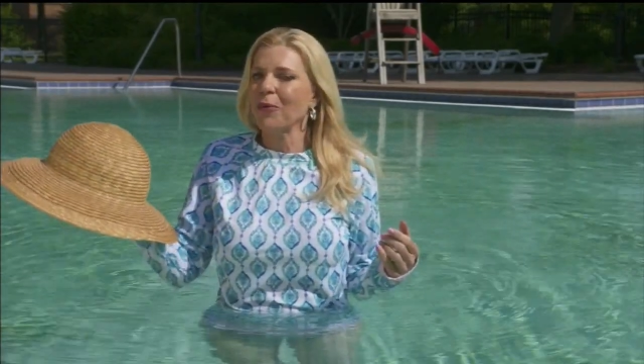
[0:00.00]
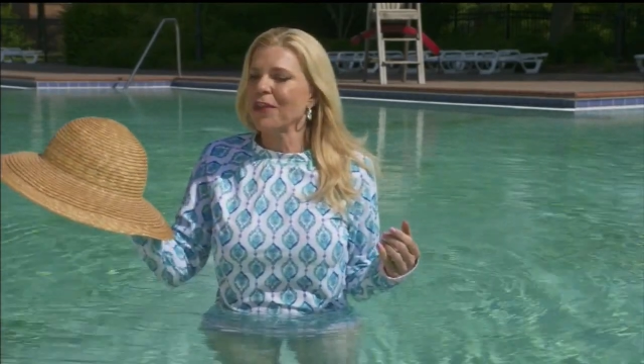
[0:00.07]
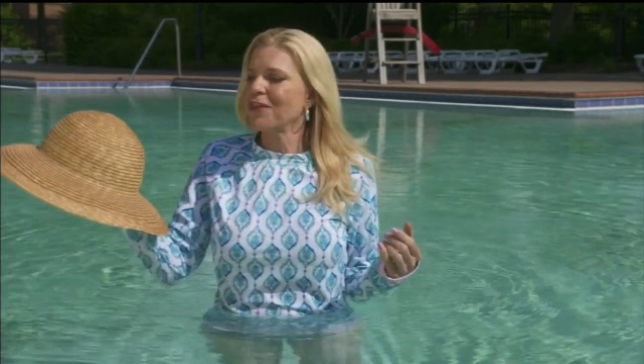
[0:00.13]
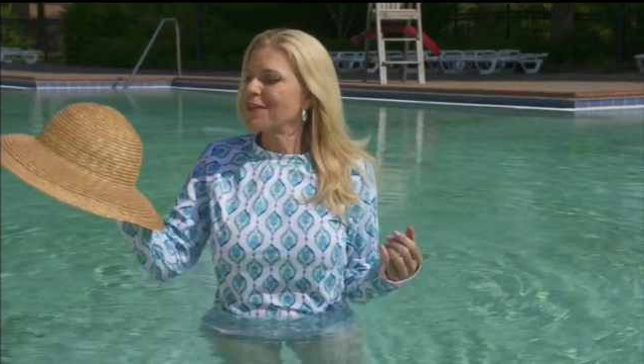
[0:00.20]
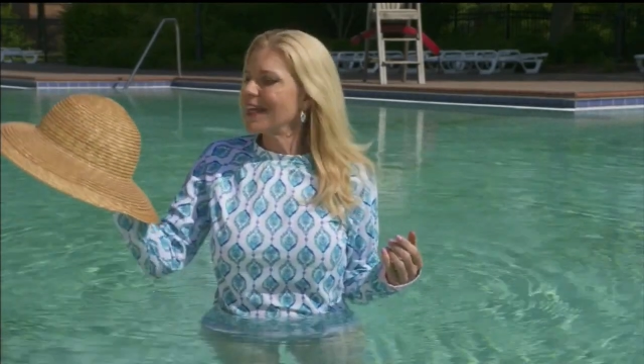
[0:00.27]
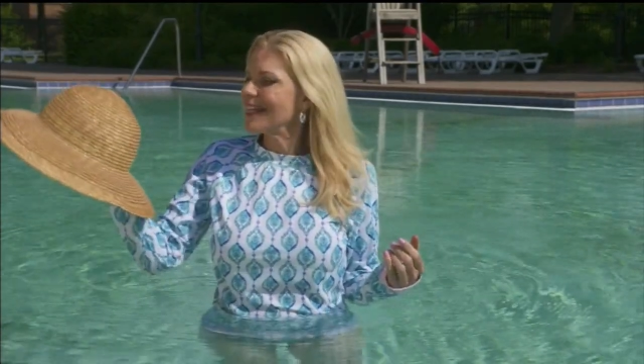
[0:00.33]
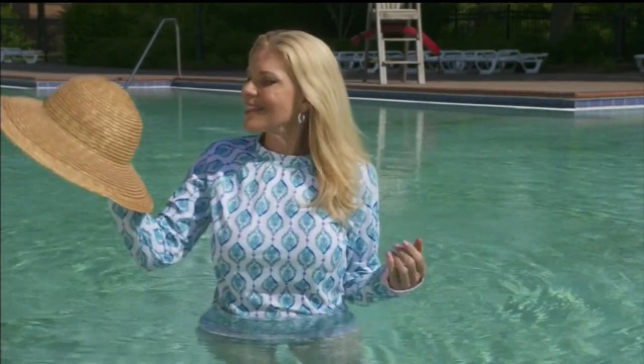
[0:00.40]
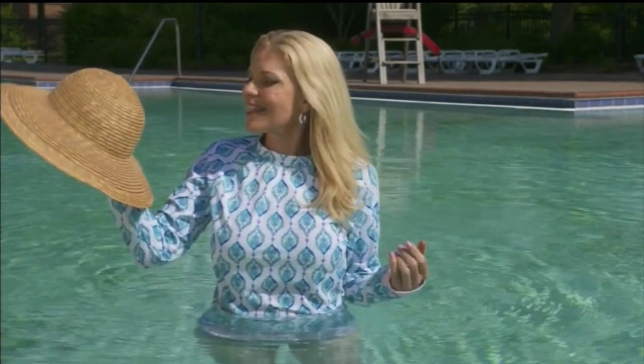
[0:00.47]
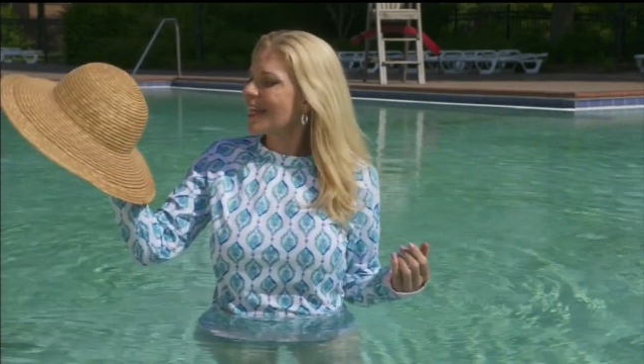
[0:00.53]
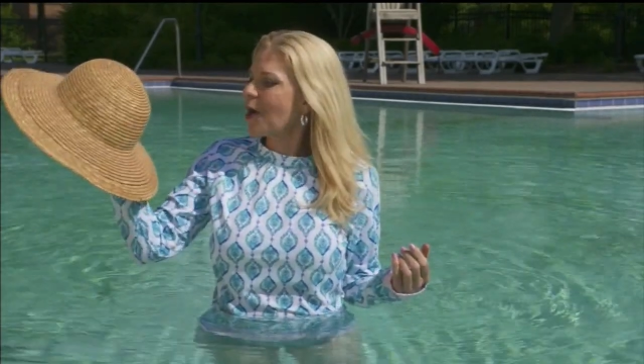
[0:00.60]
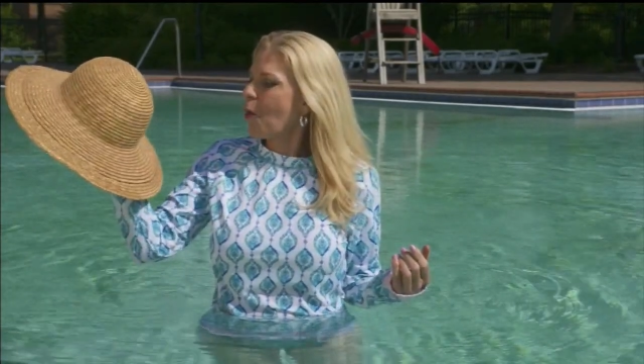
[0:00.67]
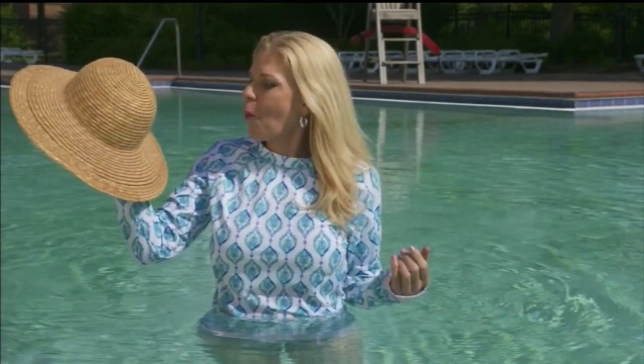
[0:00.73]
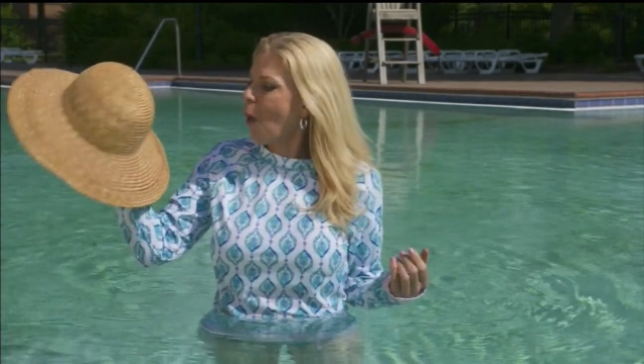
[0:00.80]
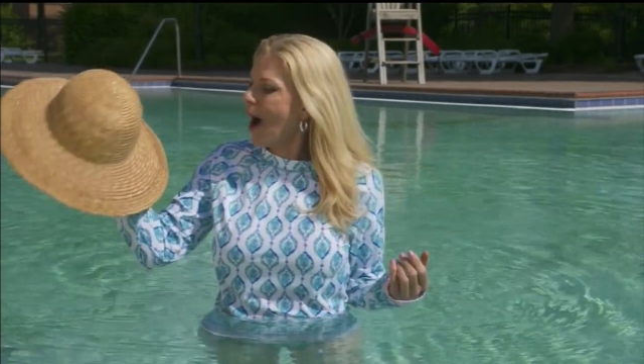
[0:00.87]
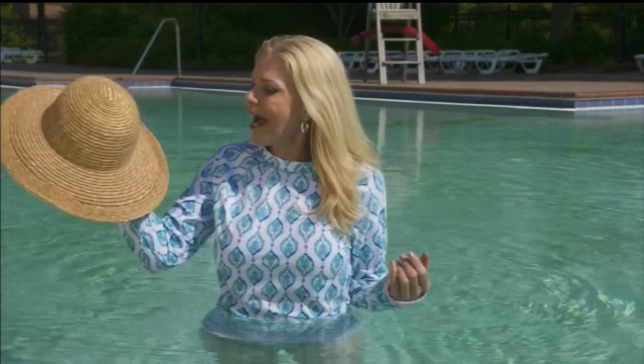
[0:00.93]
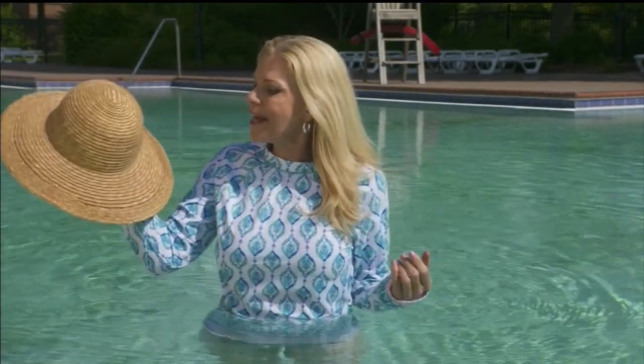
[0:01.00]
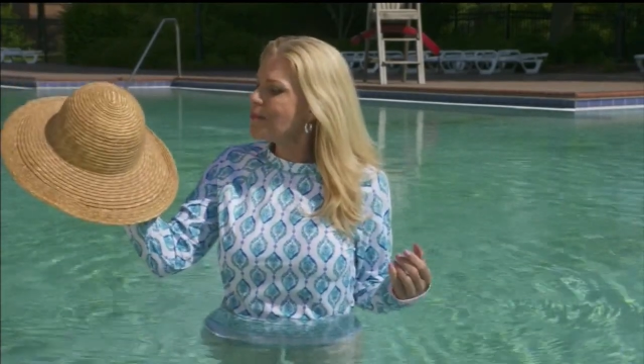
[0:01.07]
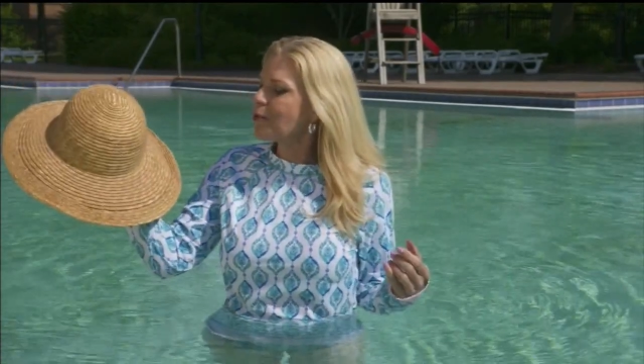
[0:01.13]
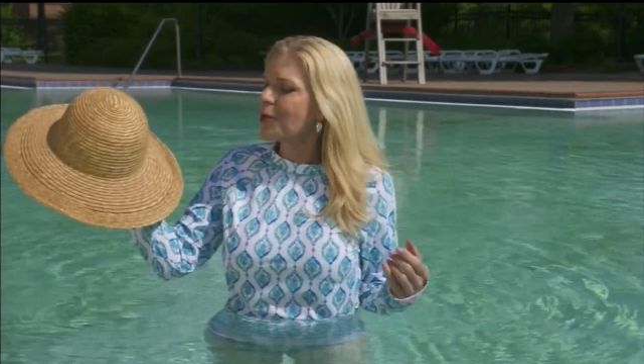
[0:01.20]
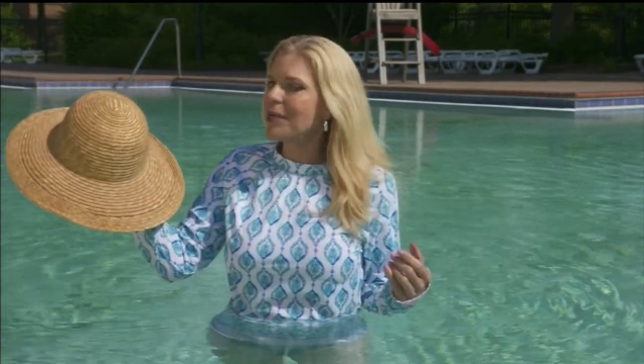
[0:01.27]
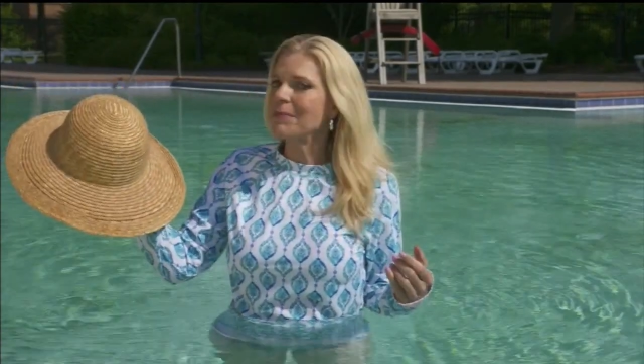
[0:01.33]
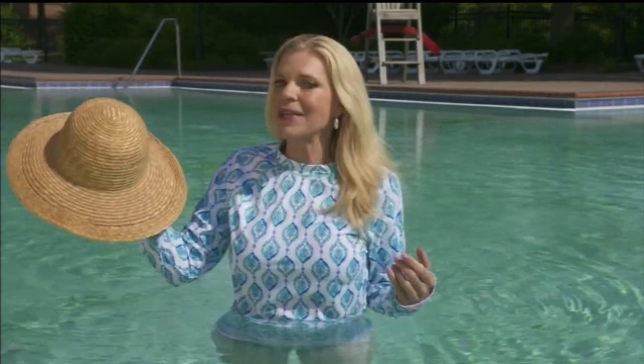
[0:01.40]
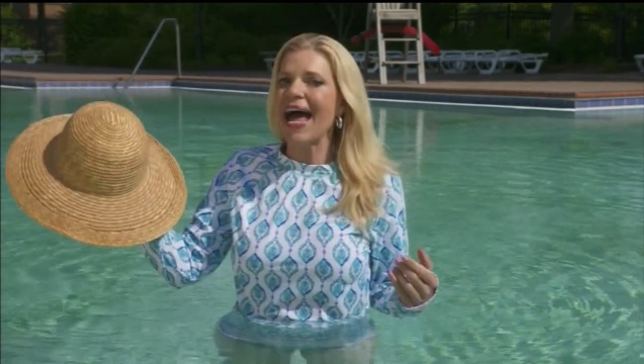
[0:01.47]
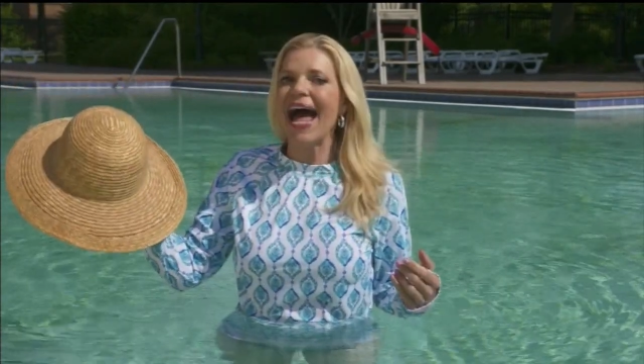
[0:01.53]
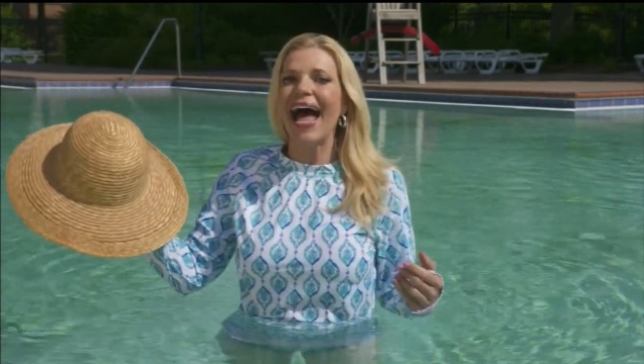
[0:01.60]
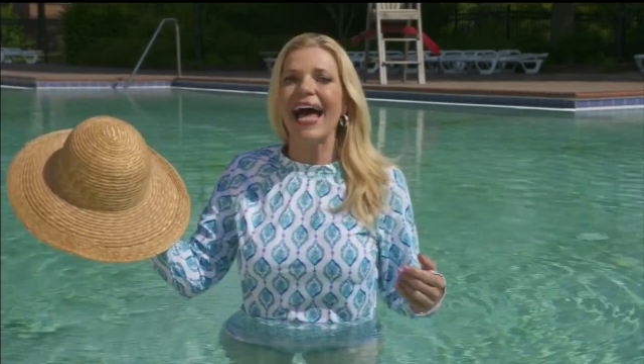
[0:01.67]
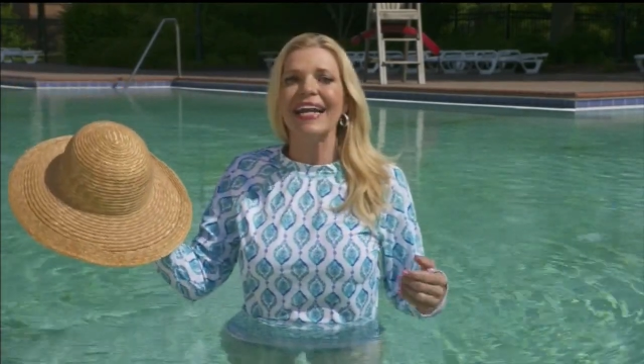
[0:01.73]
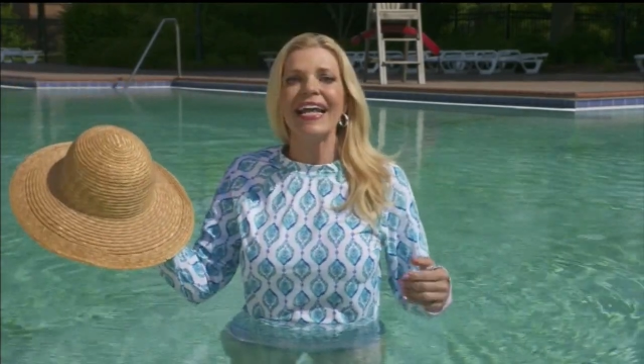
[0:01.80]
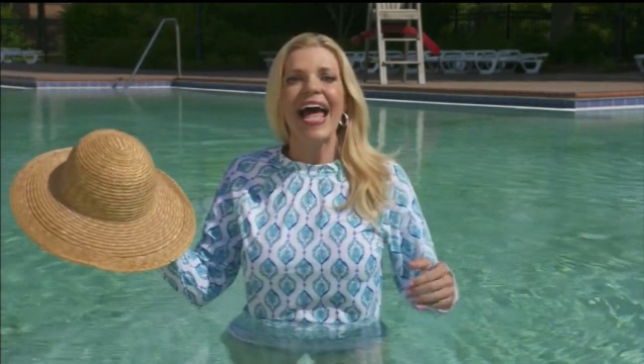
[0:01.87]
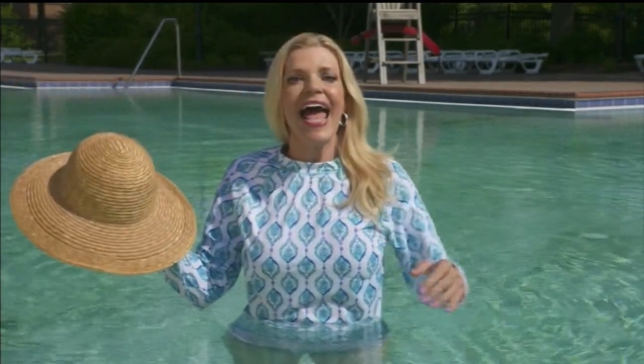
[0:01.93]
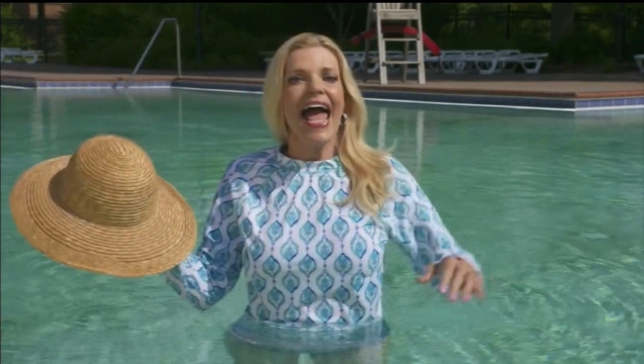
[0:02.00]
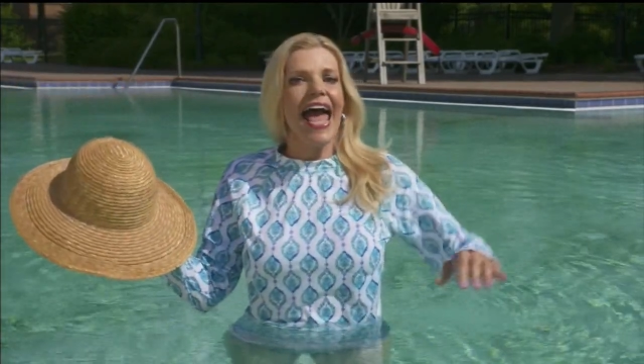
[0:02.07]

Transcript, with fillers: with things like a wide brimmed hat